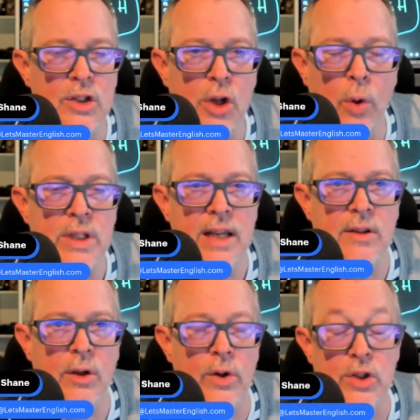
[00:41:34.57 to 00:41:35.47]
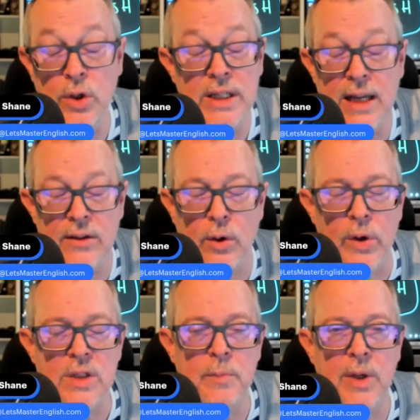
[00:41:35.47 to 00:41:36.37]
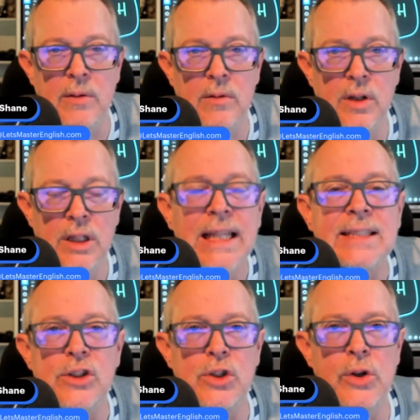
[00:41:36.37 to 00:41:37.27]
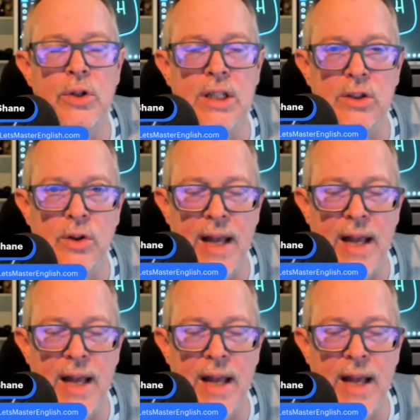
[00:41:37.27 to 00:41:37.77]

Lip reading: don't take the course. You can take the course, but listen to your teacher.